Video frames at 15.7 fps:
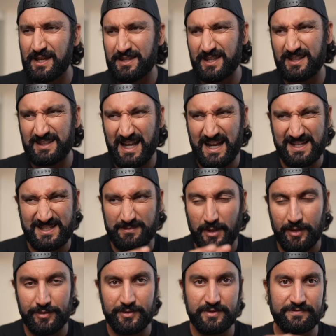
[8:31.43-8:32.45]
They last
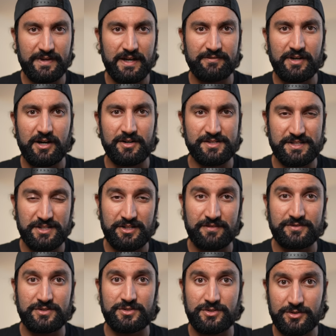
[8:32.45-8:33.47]
about 35 hours, and then
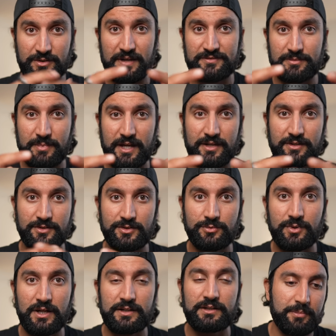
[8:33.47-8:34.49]
you have to buy a new
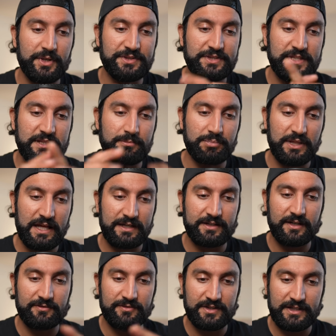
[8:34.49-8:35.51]
one, but the black
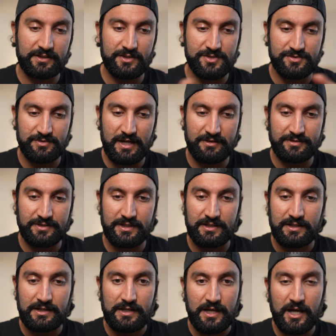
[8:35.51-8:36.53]
cover that goes around
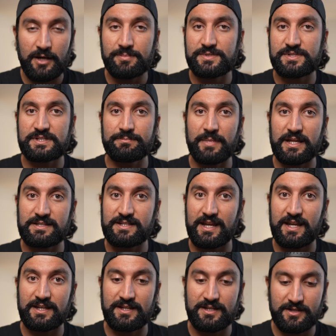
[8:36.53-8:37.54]
it helps
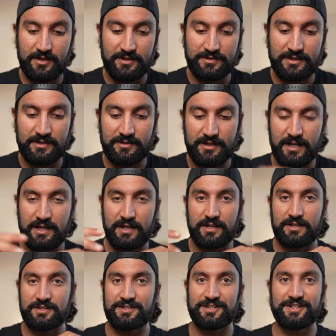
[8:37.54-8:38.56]
maintain it on there,
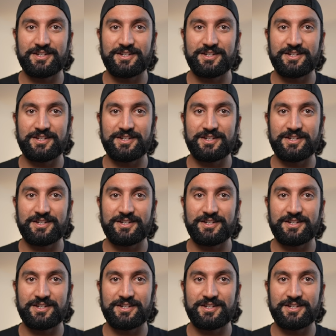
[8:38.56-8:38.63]
and